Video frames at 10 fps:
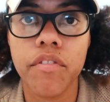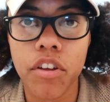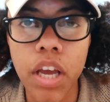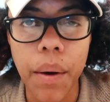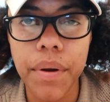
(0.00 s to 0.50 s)

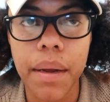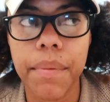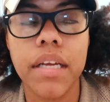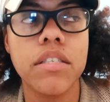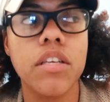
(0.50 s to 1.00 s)
You get what I
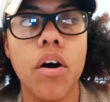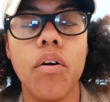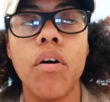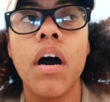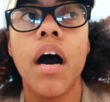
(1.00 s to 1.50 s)
mean?
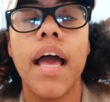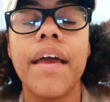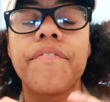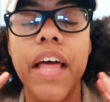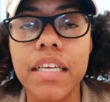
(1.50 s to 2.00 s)
So
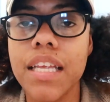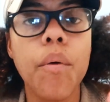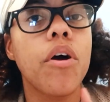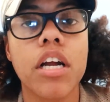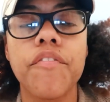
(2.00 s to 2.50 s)
if that's
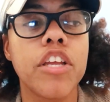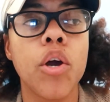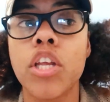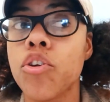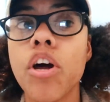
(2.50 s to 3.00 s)
not working for
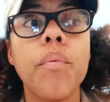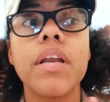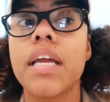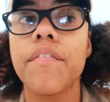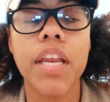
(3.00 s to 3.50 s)
you and you don't
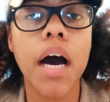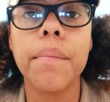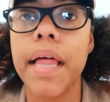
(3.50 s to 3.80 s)
want to give it up,